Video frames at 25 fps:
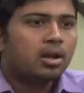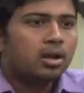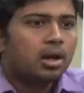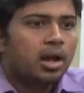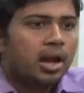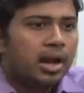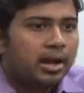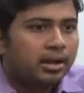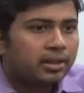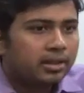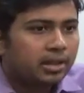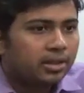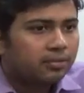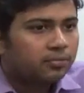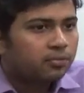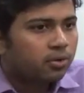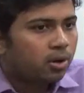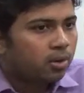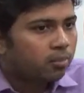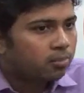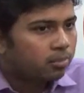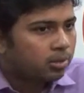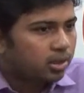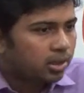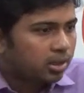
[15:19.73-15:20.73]
and they
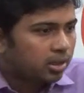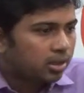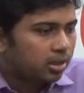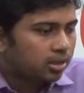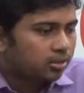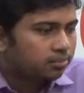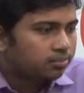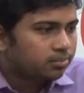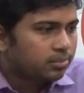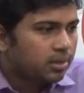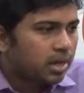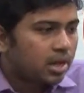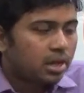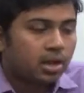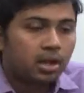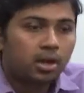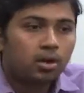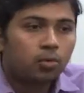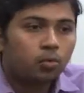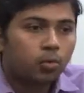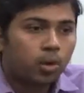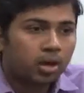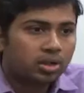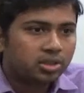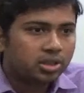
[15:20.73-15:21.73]
formed
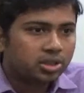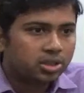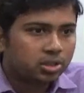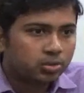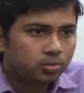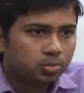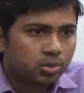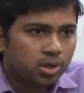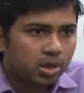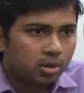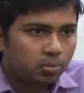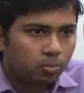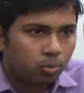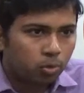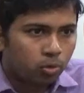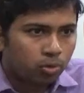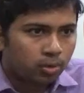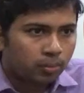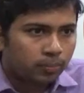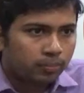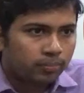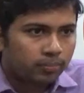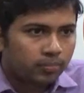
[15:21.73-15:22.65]
the water tribunal board